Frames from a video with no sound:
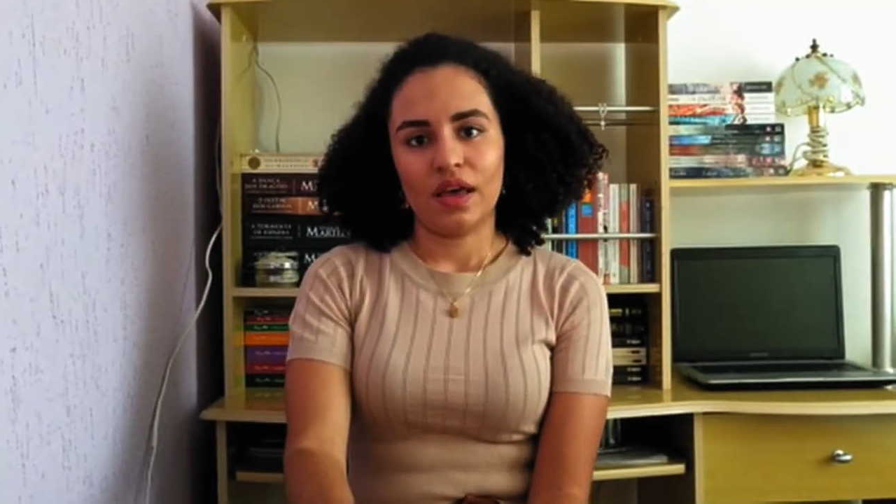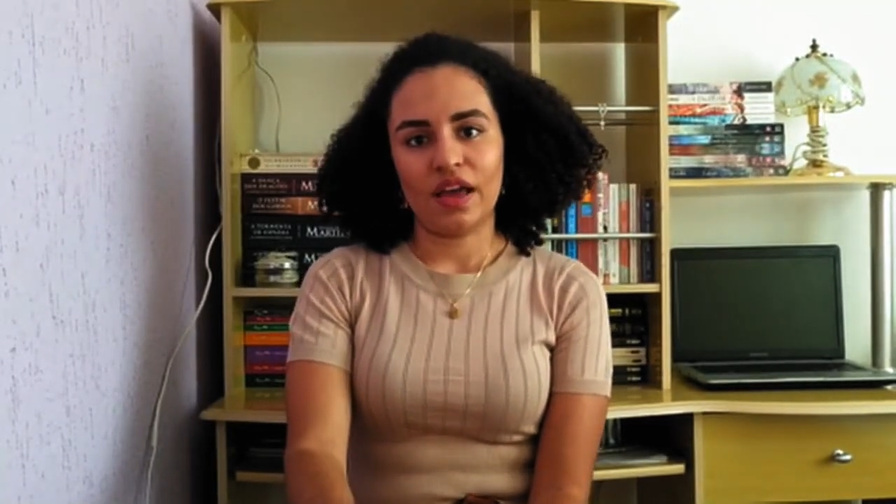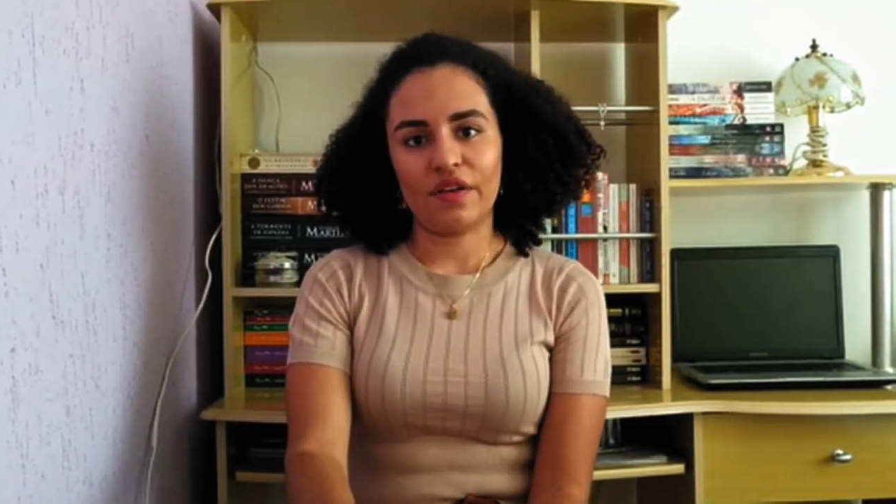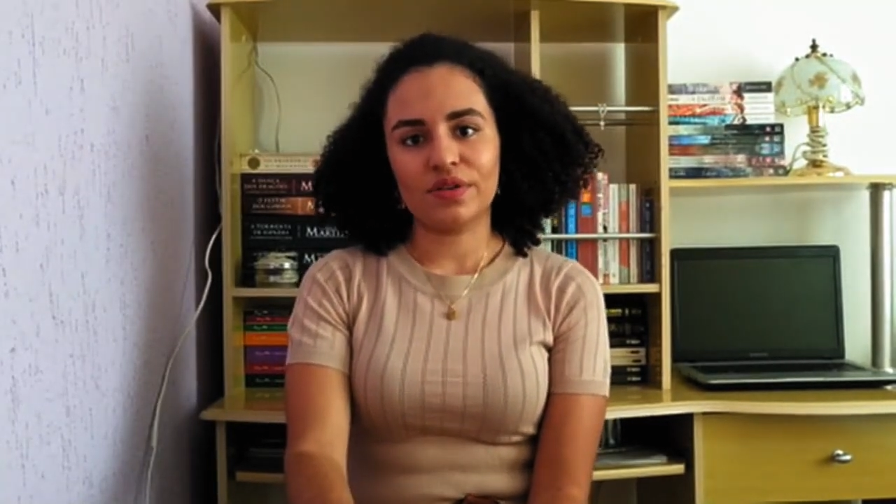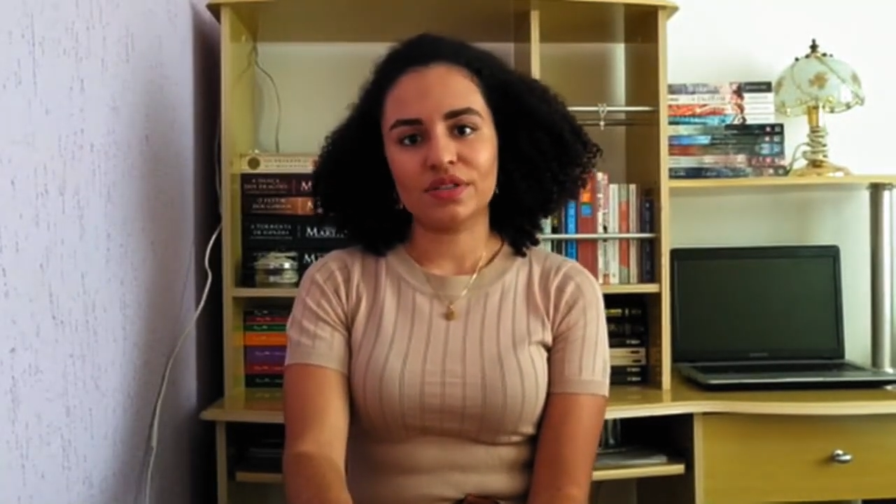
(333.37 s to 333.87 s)

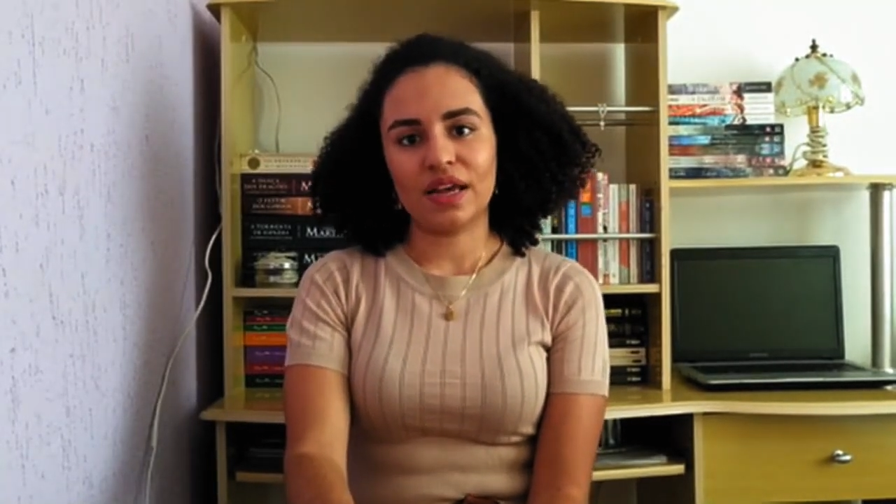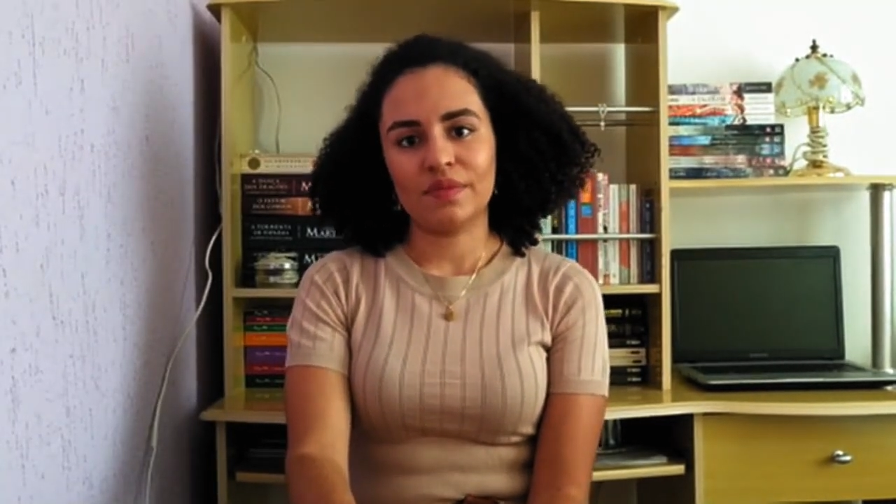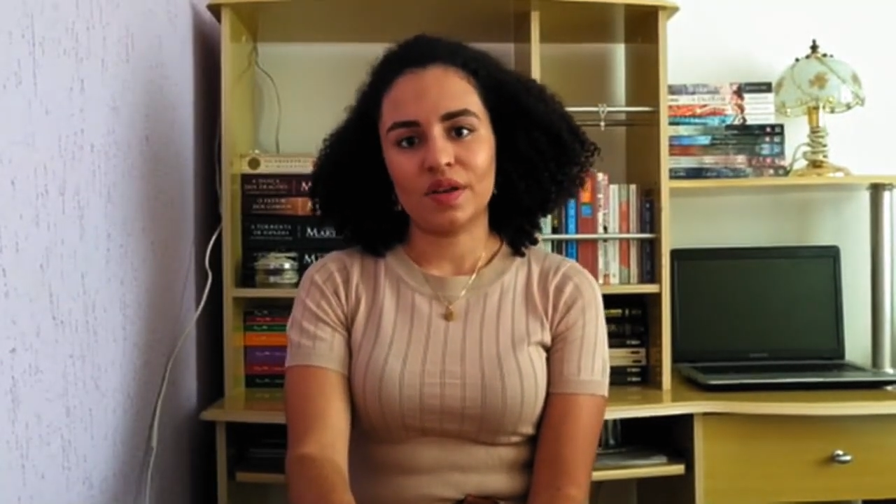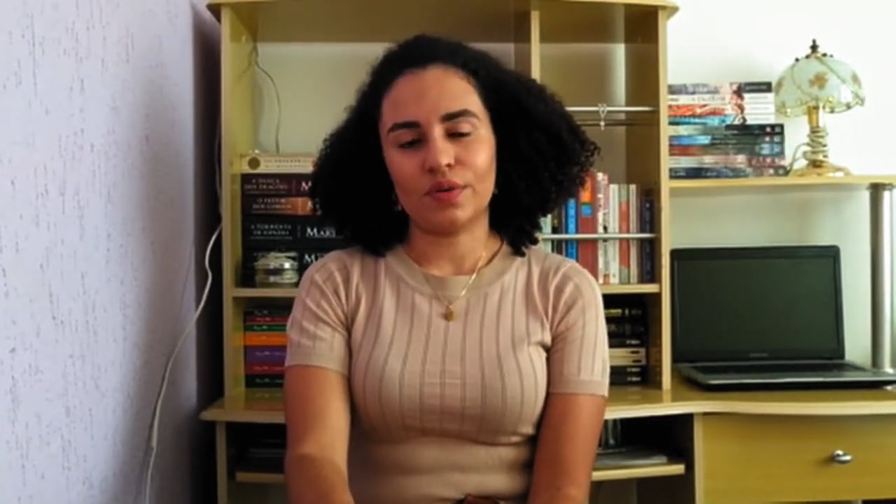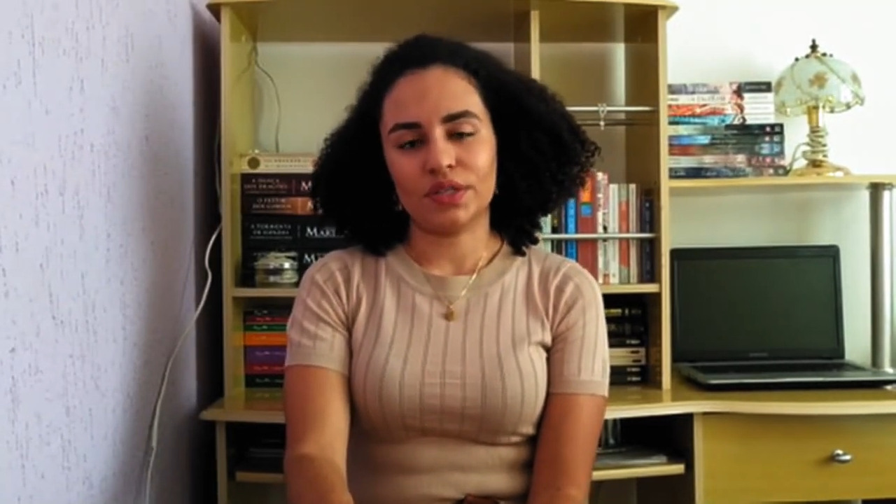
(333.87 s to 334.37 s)
Every time
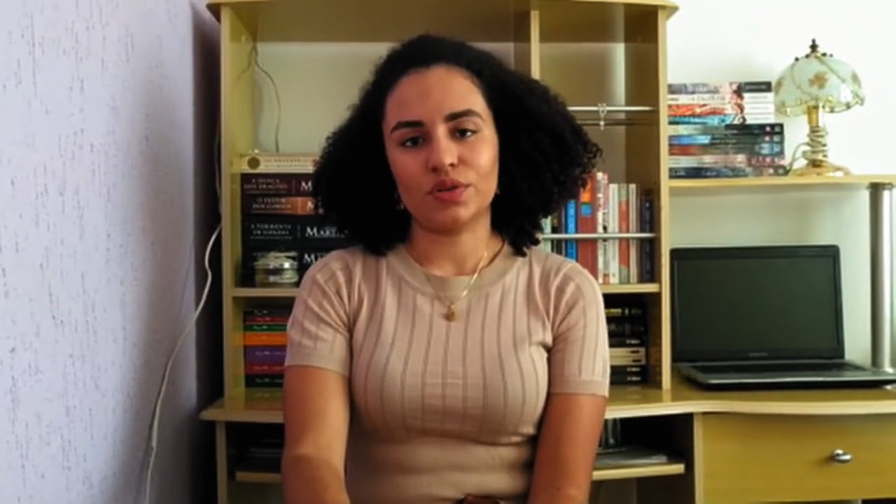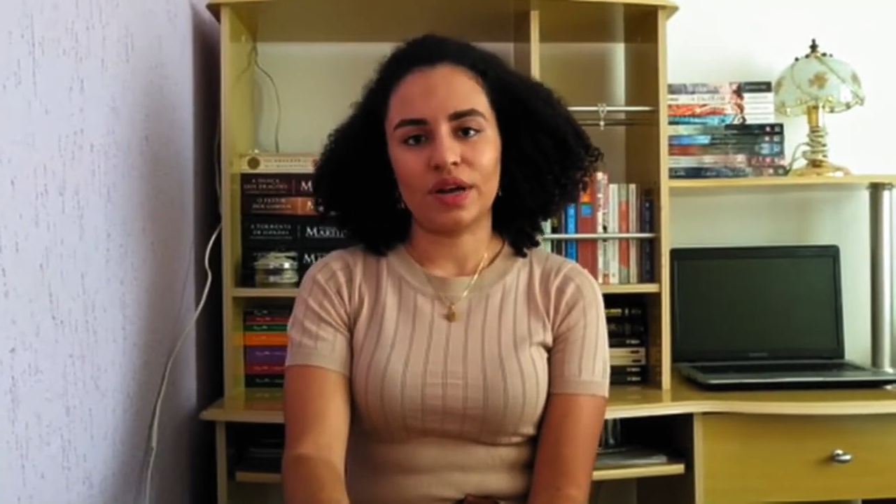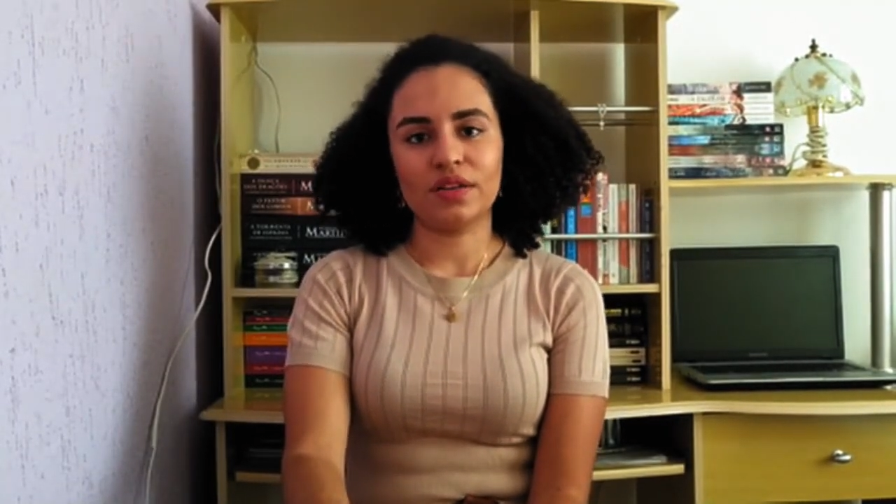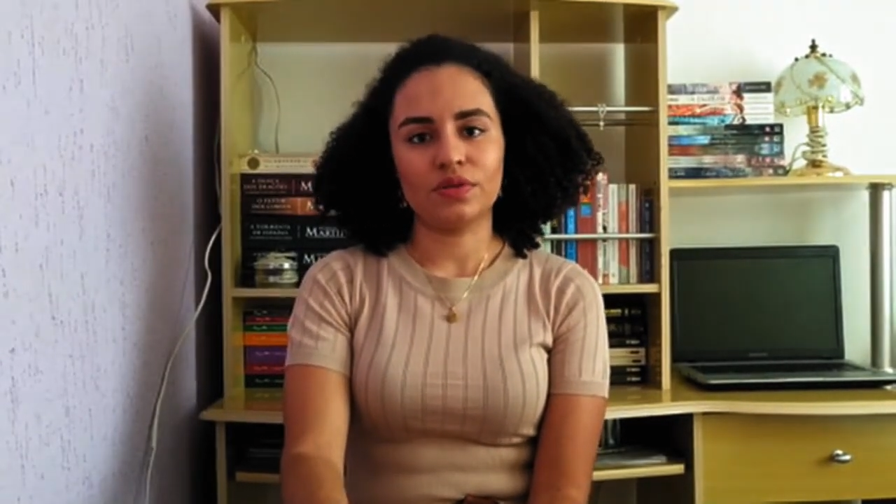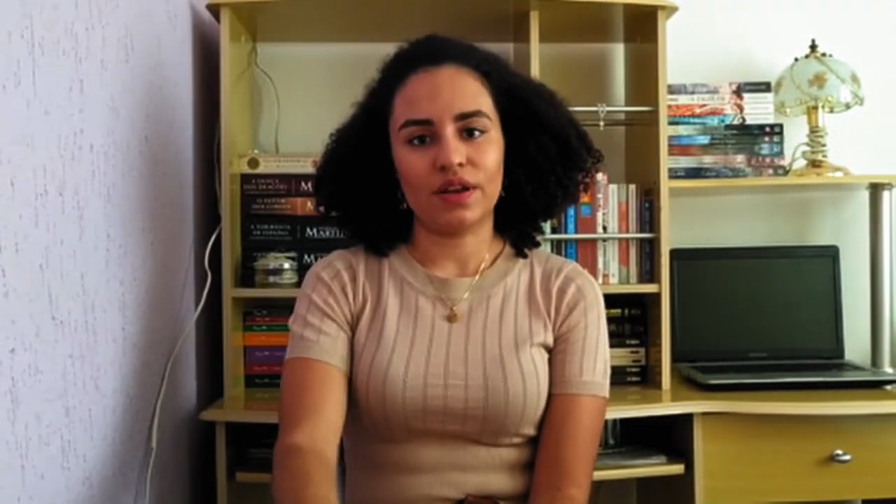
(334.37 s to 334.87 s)
that you are
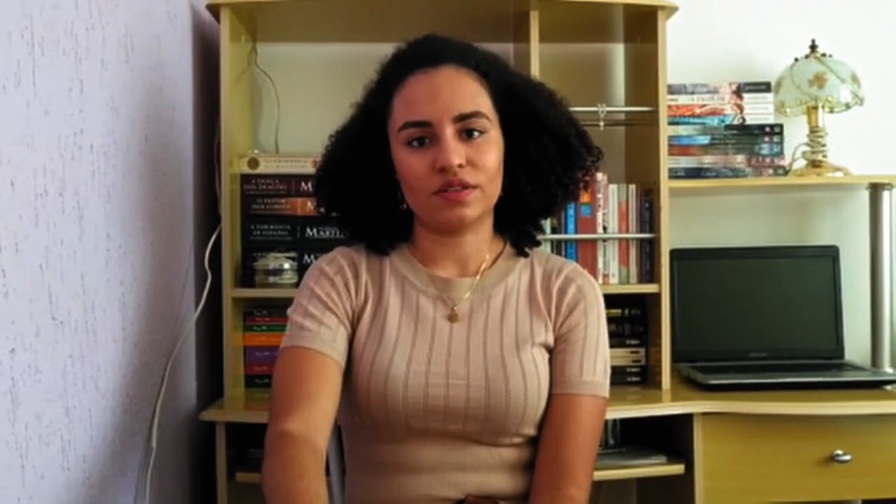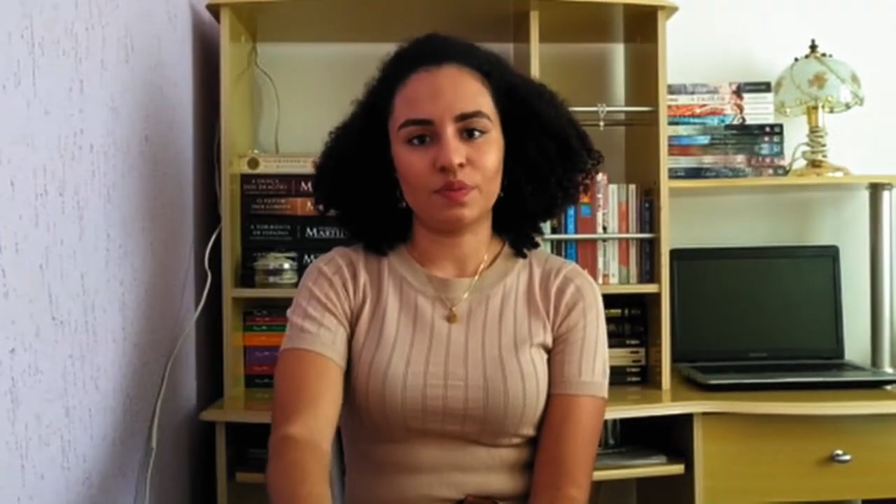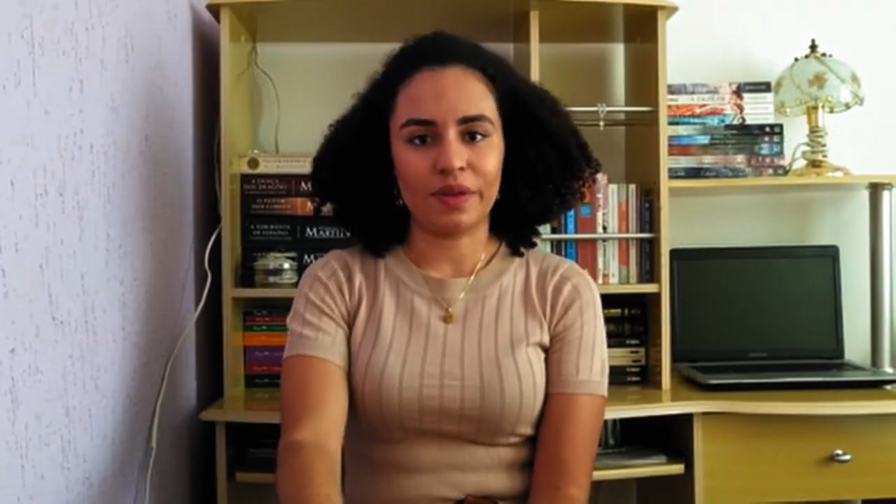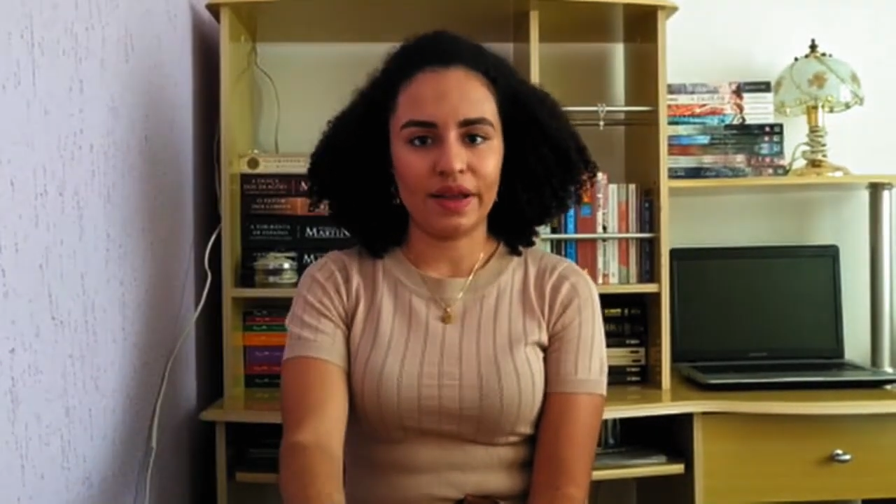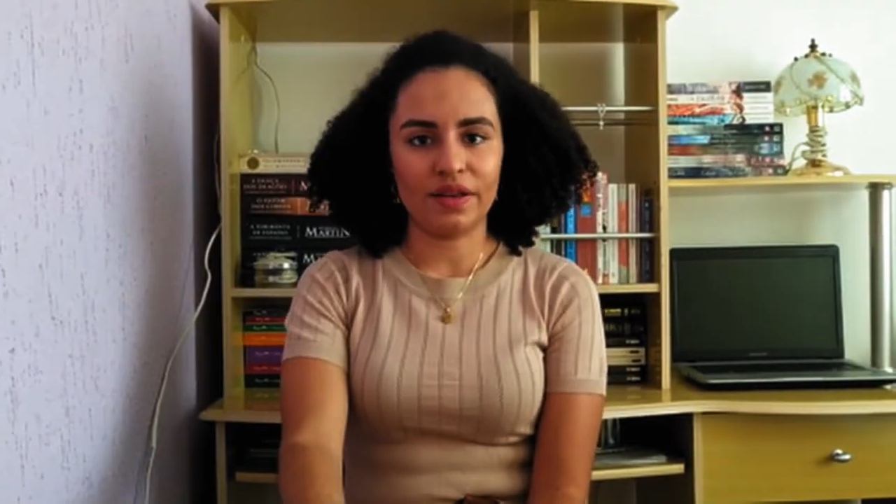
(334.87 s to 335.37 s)
trying to
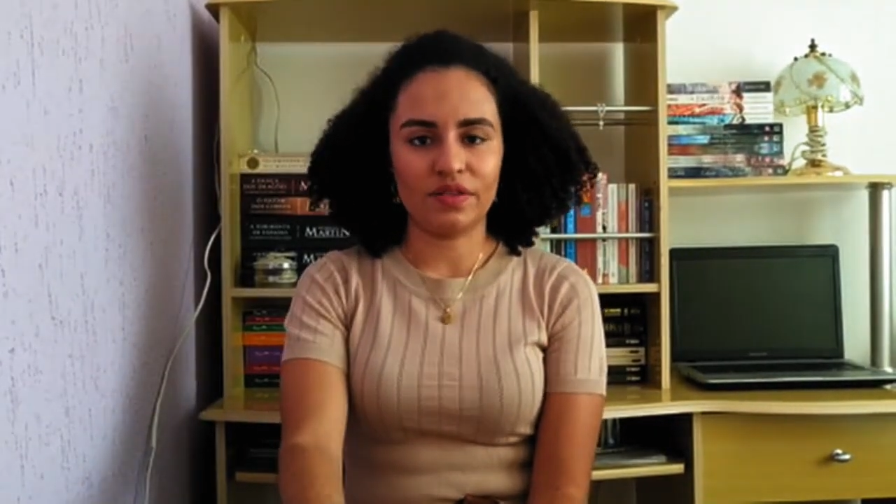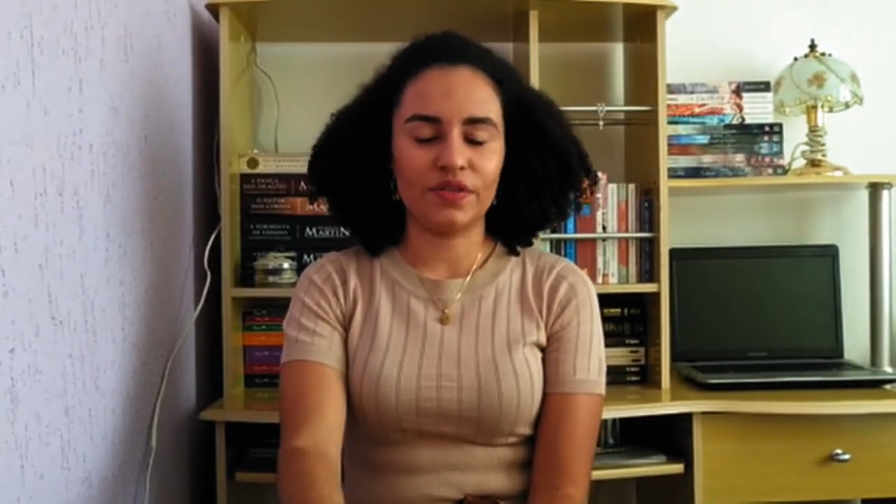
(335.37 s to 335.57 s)
explain it,